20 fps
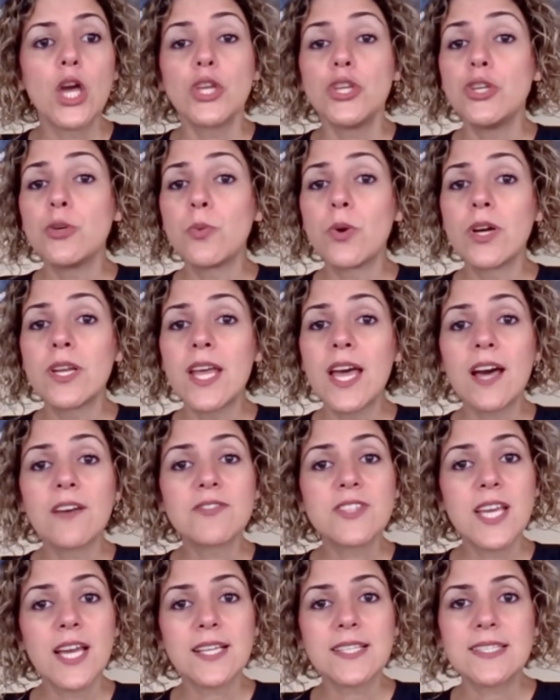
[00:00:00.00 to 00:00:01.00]
You won't
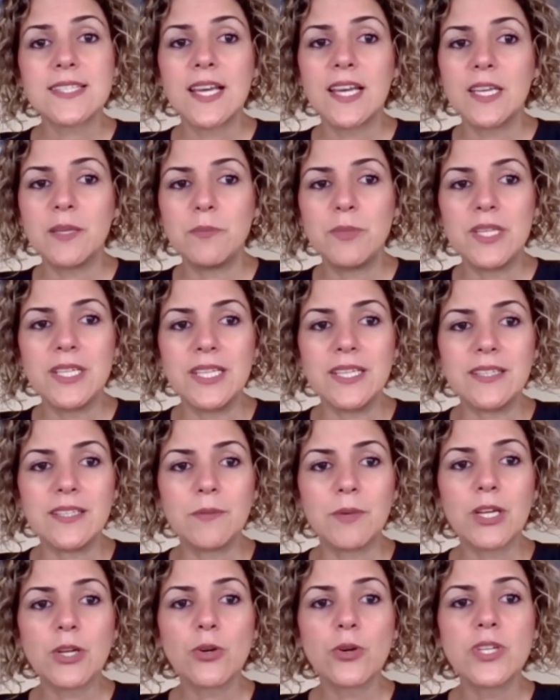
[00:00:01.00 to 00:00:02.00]
have tax
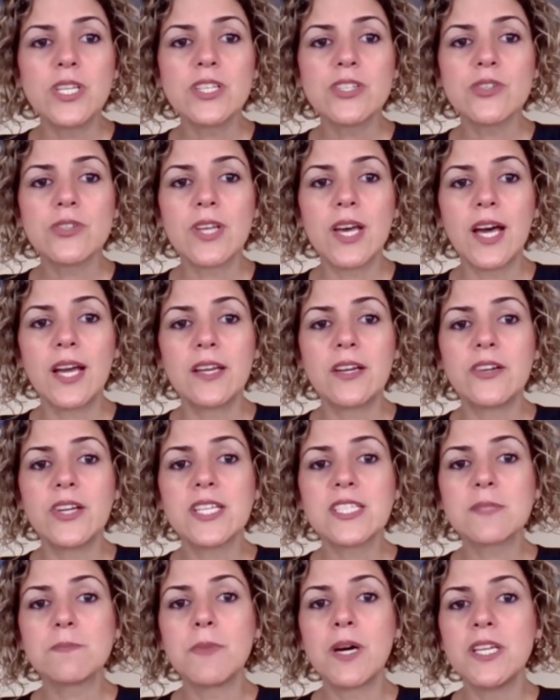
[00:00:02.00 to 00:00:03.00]
liability. According to the
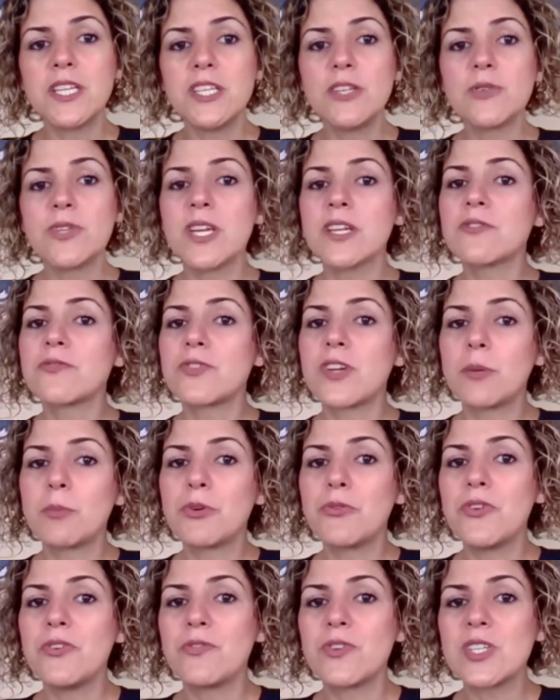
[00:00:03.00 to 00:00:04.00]
IRS, money you get from
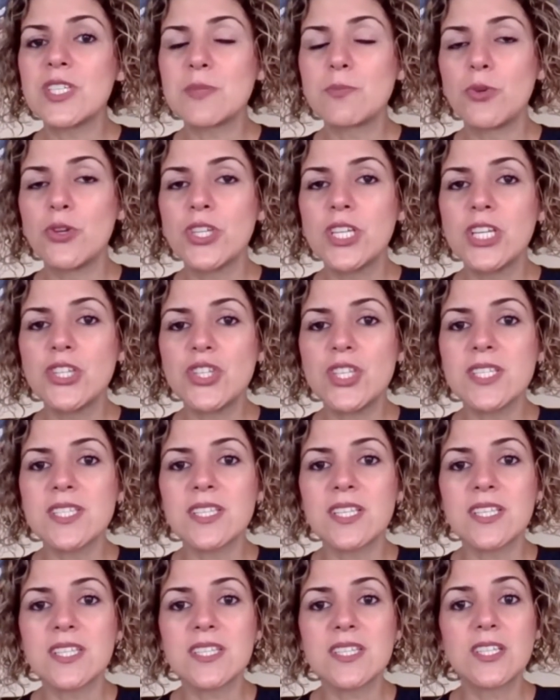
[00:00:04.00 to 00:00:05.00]
a reverse mortgage is
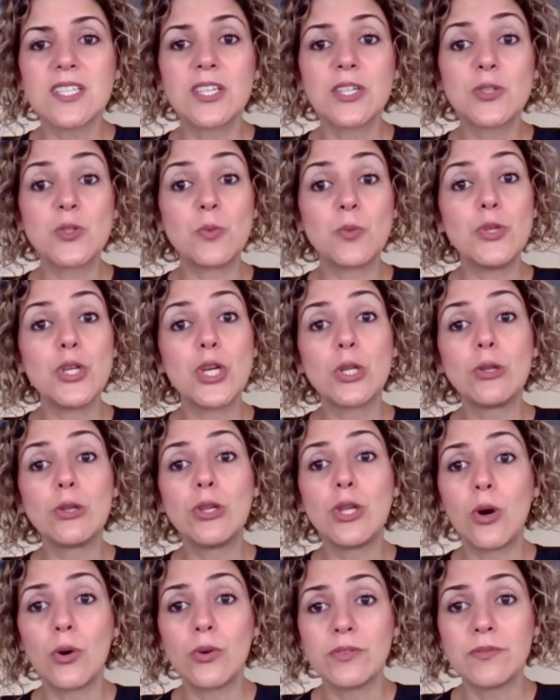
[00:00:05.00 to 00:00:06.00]
considered to be a
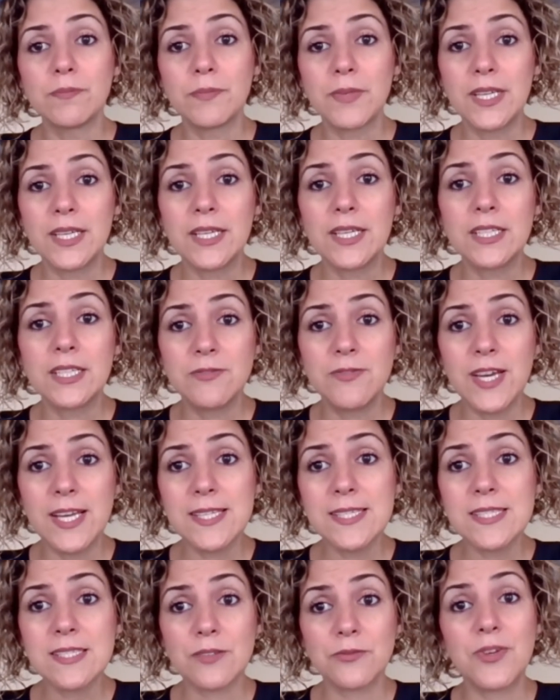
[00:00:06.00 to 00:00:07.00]
loan
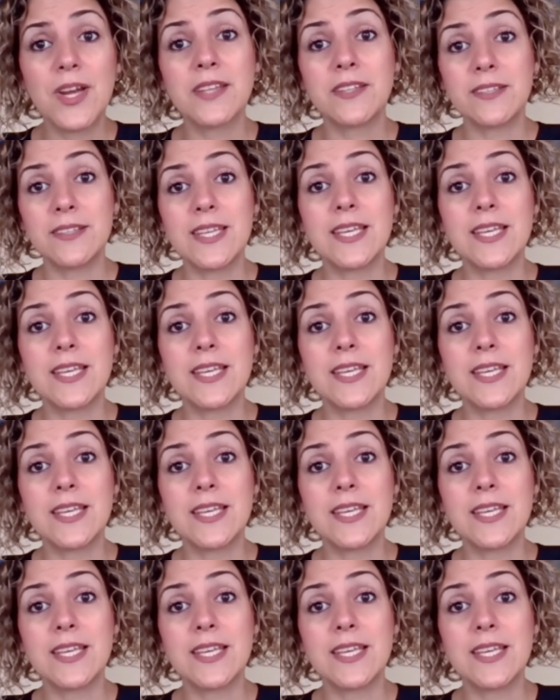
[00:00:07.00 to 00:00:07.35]
advance rather